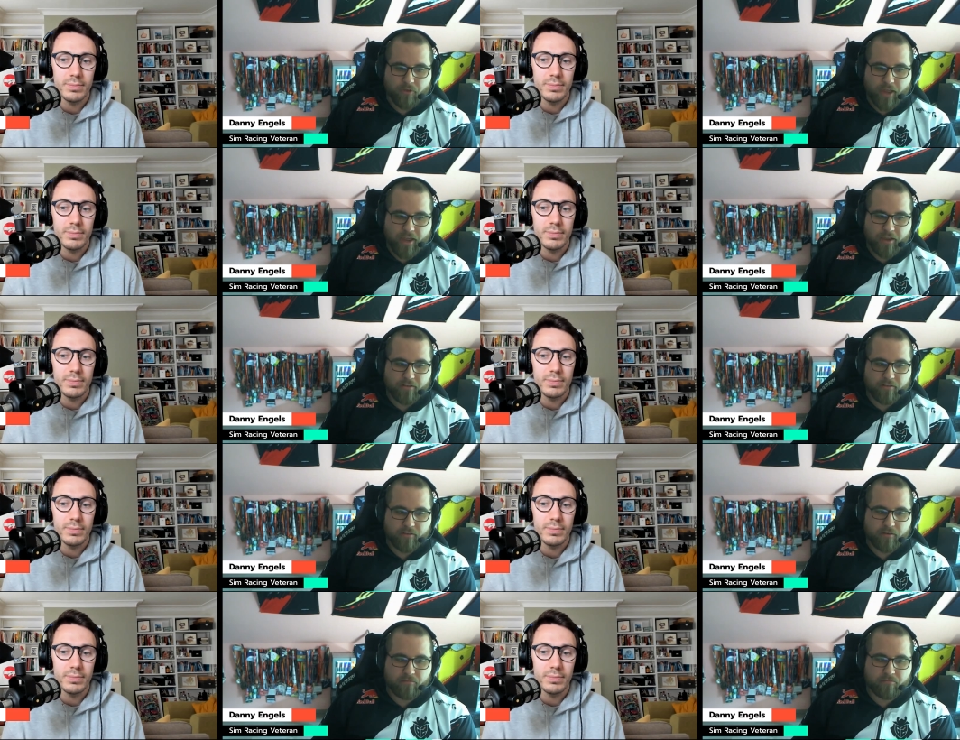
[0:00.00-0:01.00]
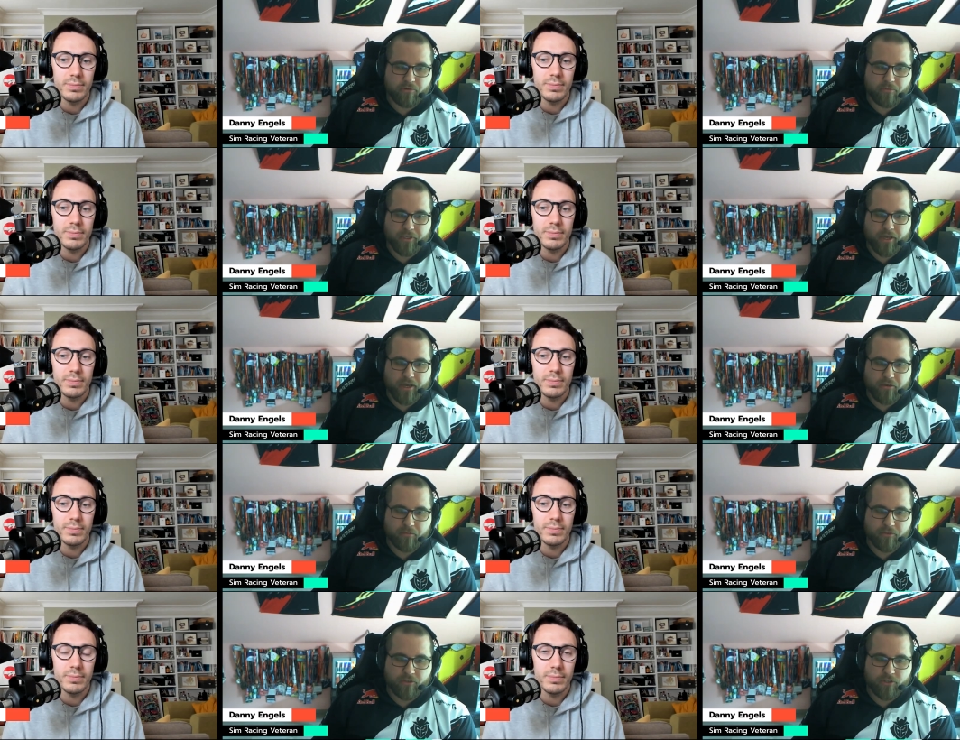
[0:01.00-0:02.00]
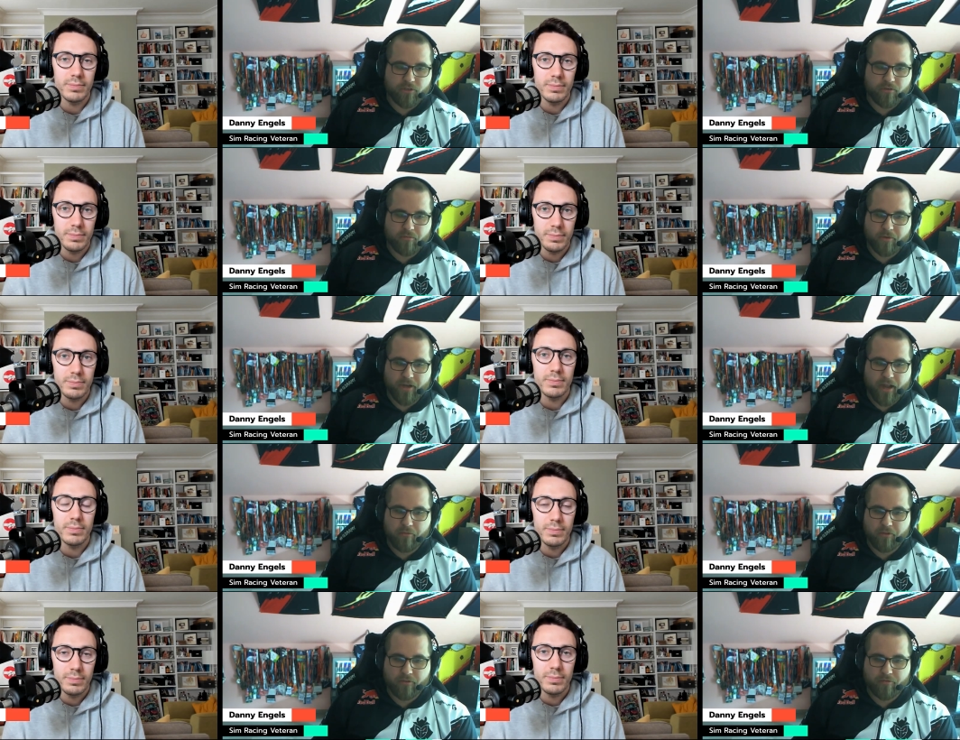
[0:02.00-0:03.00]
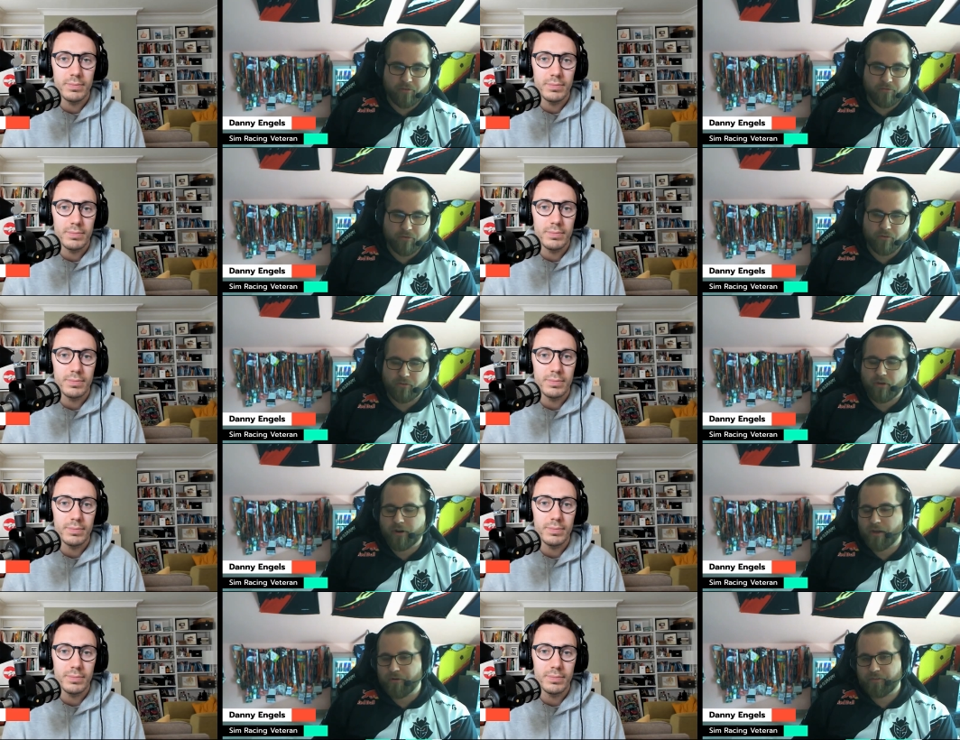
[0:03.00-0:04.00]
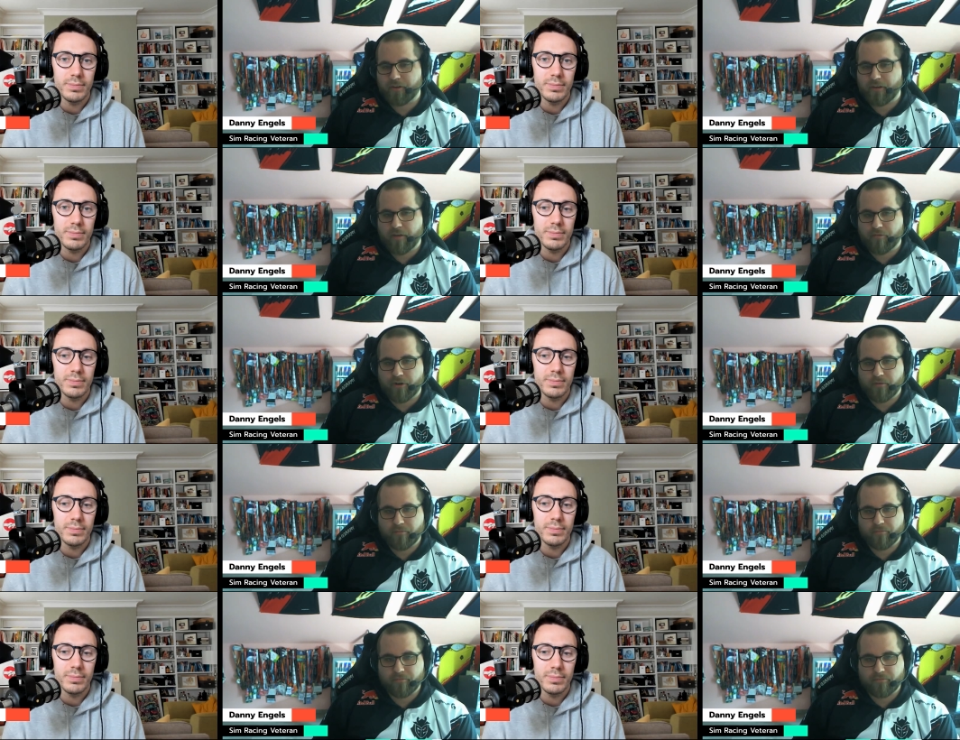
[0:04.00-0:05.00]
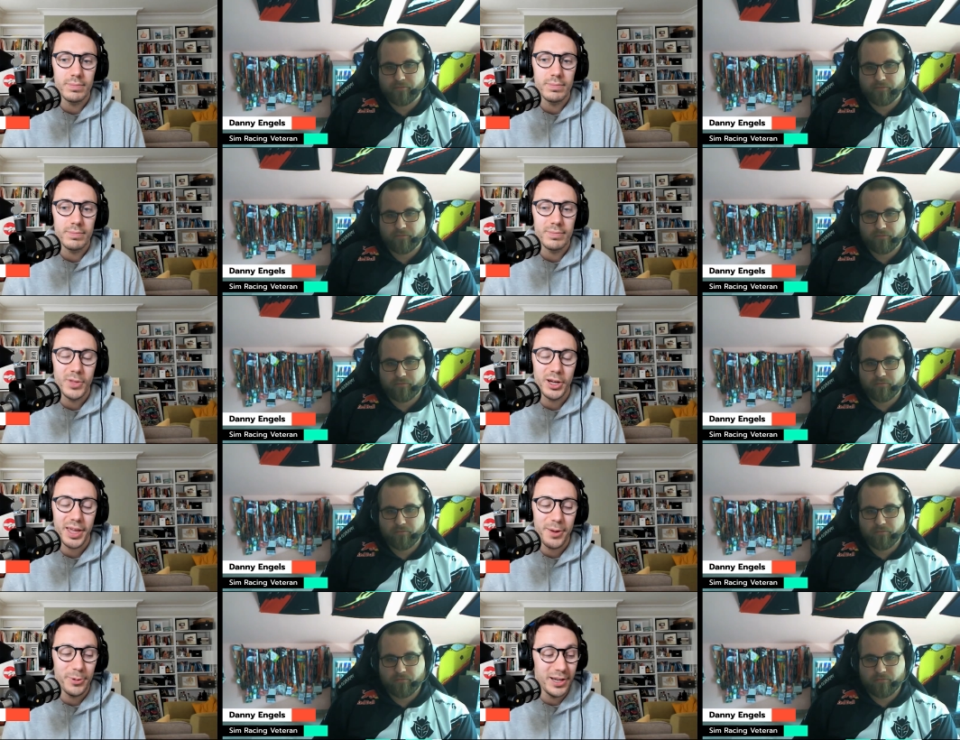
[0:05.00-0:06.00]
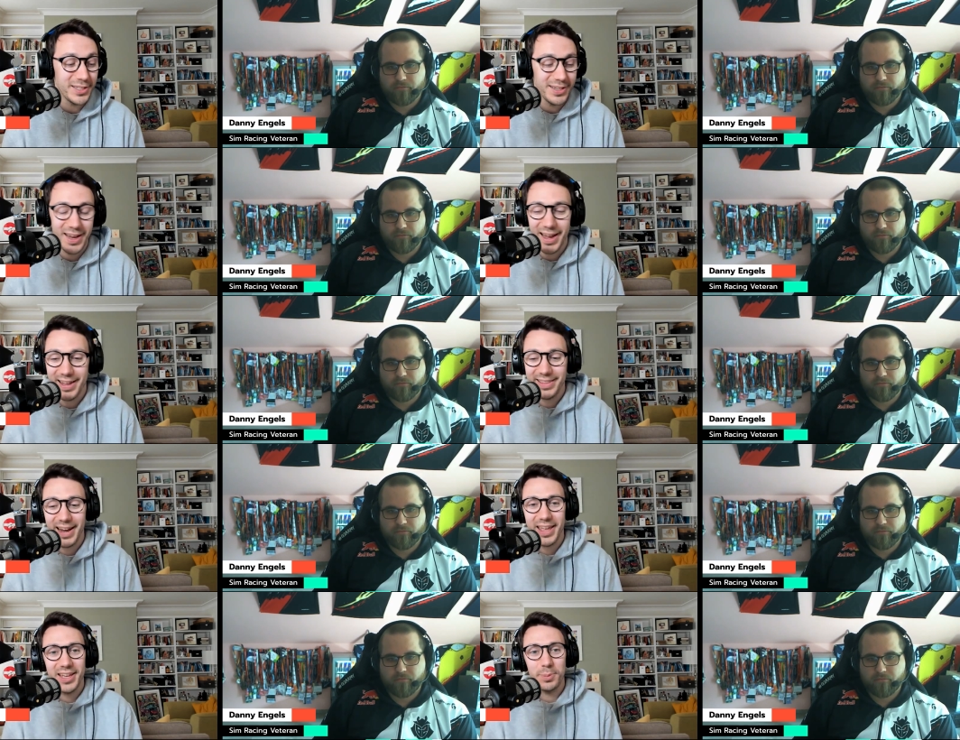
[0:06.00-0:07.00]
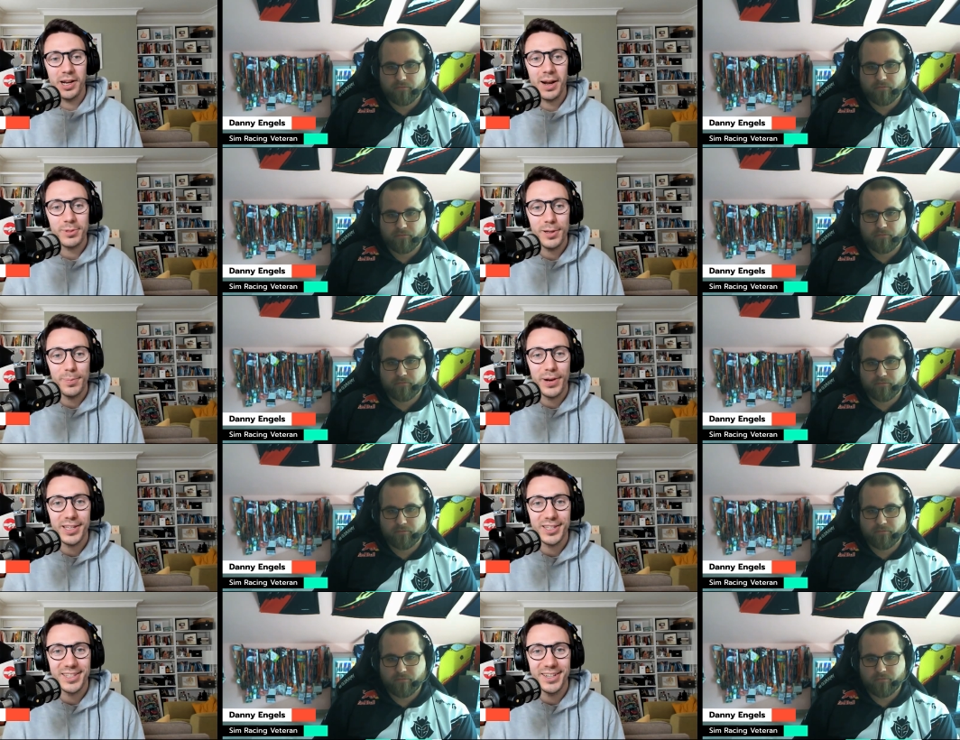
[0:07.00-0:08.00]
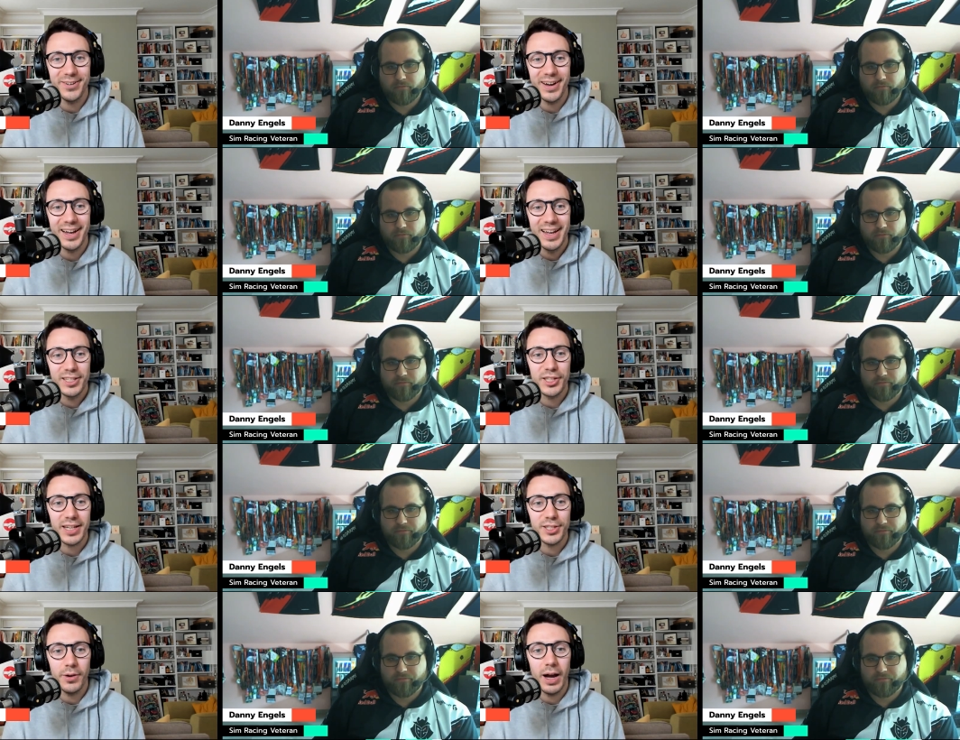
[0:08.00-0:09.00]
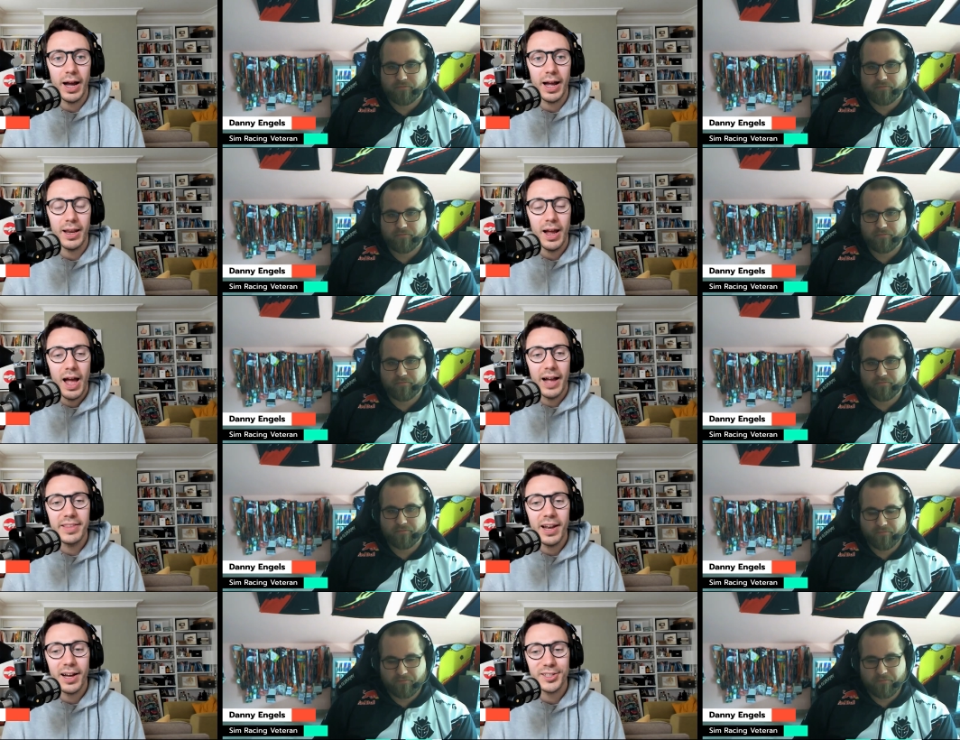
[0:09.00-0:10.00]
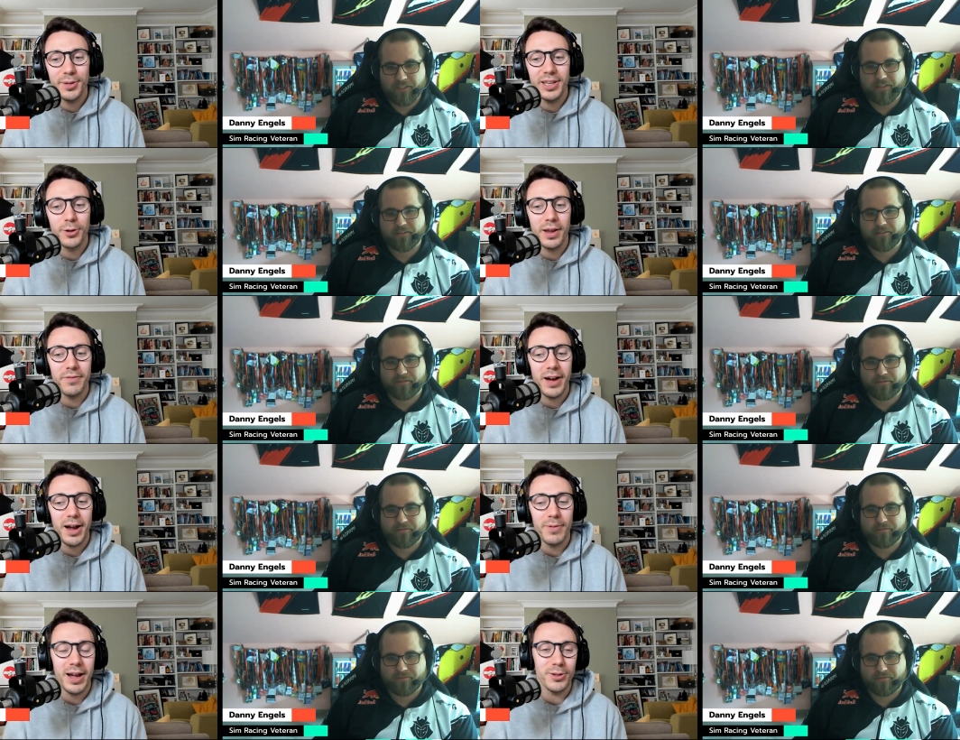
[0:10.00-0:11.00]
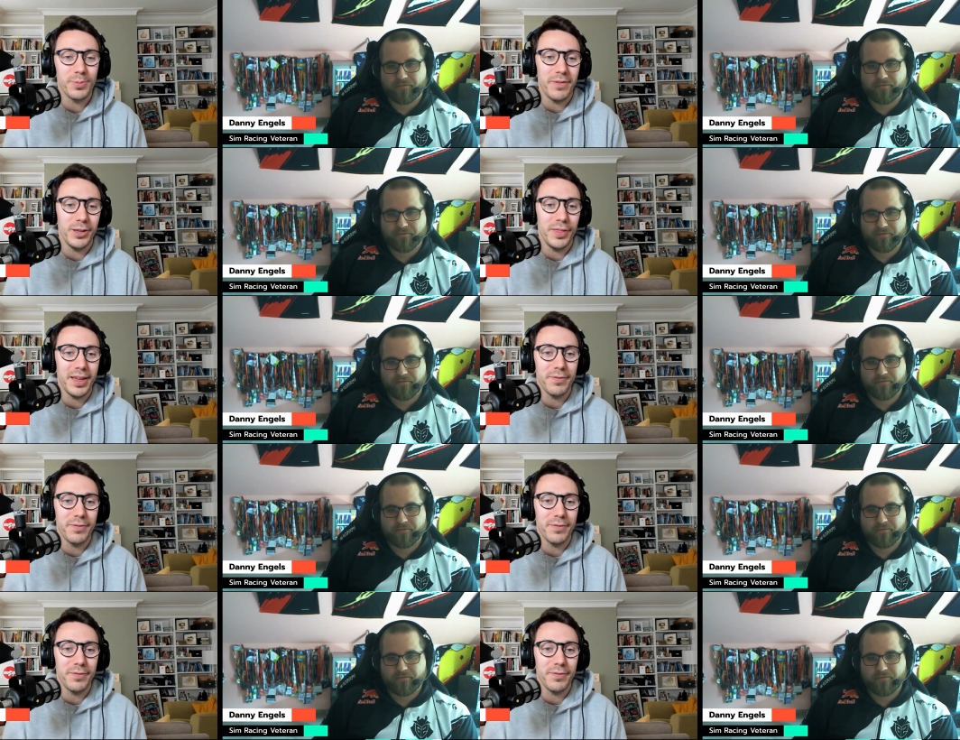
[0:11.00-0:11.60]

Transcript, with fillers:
Speaker 1: also has probably a high competition, but I would definitely focus on iRacing and F1.
Speaker 2: Okay, well, listen, uh, Danny, it's been an absolute pleasure to uh, to chat to you. I, I, I did ask you in the quickfire round whether you